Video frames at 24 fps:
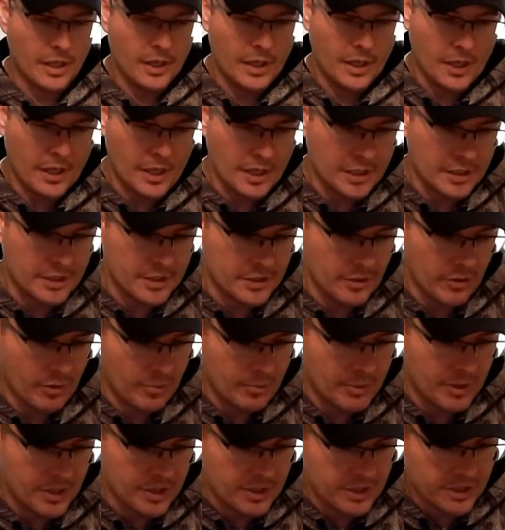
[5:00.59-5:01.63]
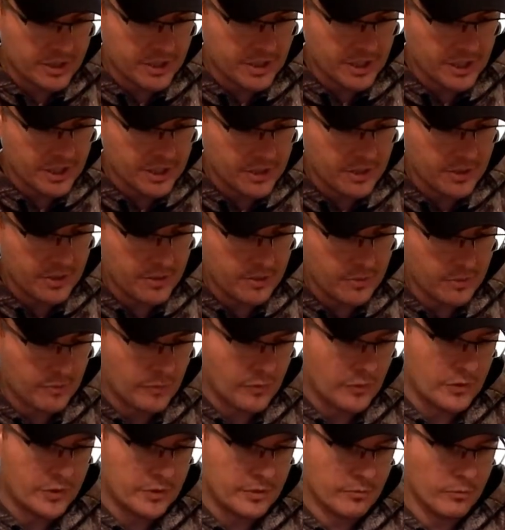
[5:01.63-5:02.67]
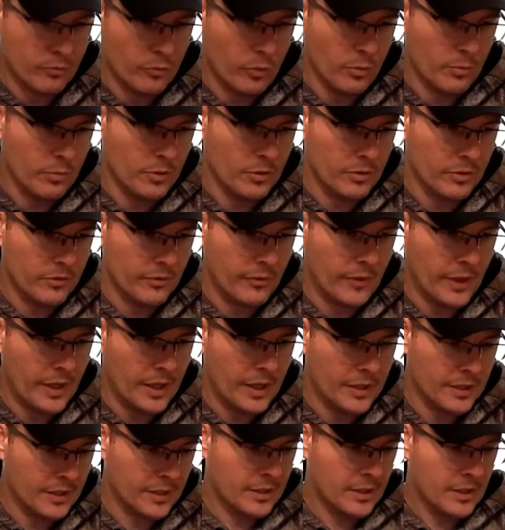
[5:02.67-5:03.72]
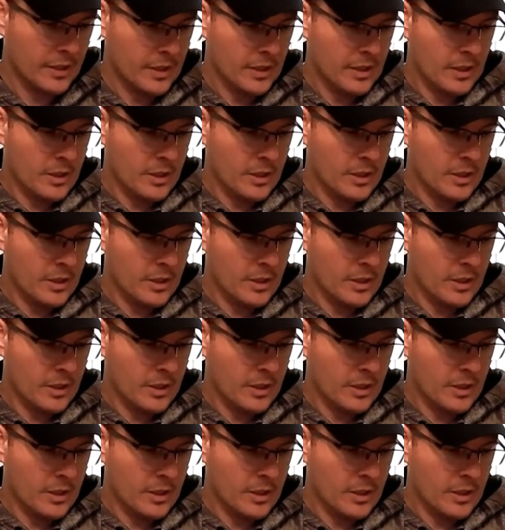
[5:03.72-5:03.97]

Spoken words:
And so I'm here to say to you, first and foremost, that